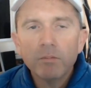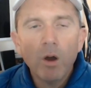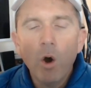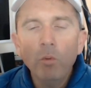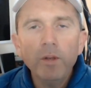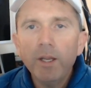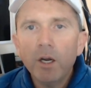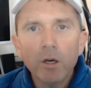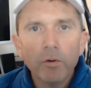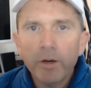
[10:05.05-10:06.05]
only
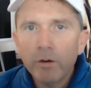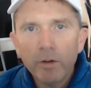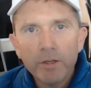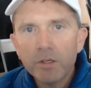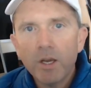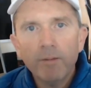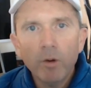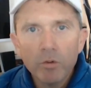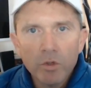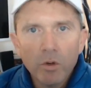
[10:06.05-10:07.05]
hungrier as time
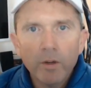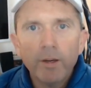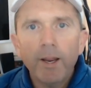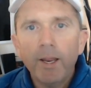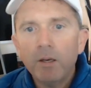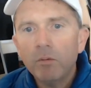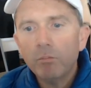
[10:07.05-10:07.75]
goes on and